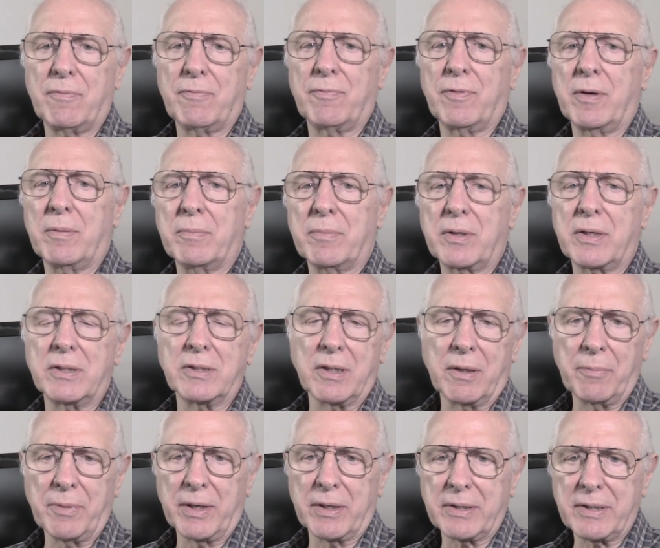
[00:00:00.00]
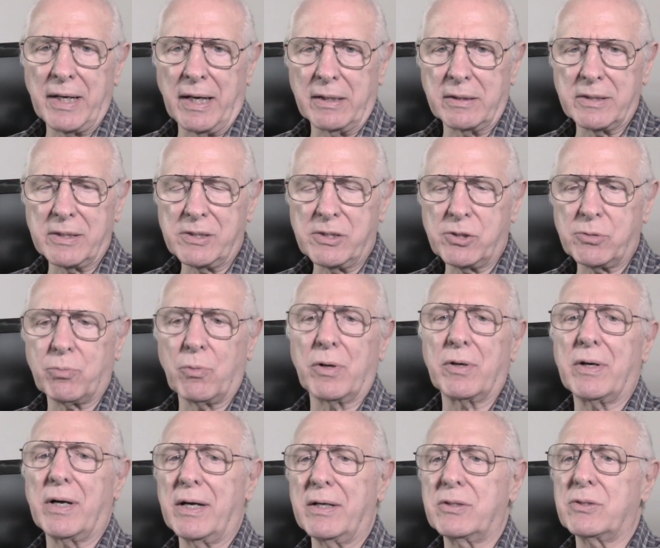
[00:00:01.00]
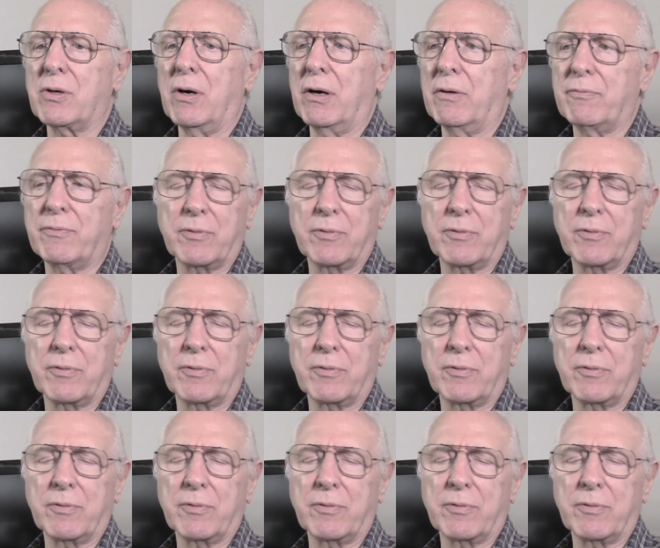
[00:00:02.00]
from Columbia College, where I taught